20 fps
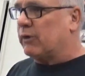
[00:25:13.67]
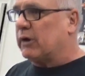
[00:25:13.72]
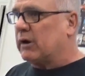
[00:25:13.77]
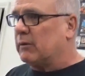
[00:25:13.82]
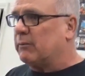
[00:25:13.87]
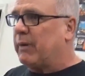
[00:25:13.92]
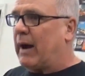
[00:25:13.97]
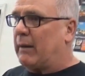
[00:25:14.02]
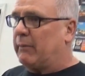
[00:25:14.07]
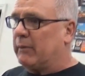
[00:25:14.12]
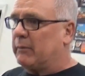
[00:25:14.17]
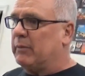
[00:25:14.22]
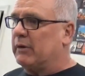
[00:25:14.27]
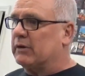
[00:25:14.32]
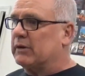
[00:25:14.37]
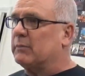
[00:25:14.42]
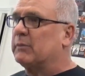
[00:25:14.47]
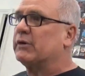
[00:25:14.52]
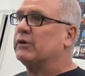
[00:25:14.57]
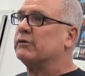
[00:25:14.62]
going to probably
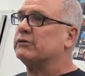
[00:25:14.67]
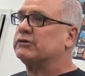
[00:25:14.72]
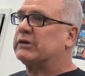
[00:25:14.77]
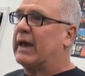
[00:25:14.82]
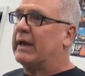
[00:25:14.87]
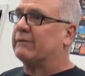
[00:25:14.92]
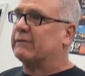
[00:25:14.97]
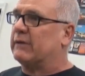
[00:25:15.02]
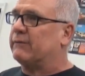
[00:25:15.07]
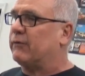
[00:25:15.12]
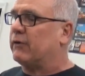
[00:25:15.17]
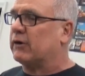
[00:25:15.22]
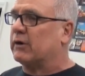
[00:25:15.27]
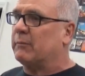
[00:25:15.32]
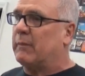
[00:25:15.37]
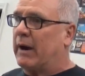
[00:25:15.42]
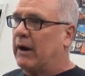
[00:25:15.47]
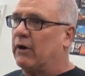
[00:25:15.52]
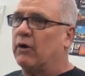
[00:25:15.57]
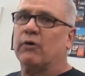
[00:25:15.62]
build him a new chassis for
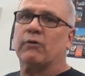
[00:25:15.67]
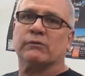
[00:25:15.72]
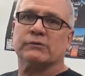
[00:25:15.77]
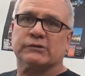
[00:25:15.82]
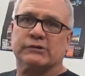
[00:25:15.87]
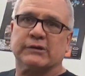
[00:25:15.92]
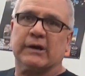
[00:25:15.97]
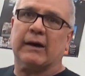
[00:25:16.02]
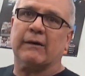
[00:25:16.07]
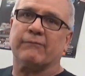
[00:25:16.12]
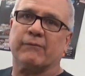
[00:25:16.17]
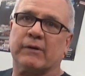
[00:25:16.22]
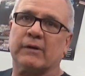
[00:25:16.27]
Camaro and stuff,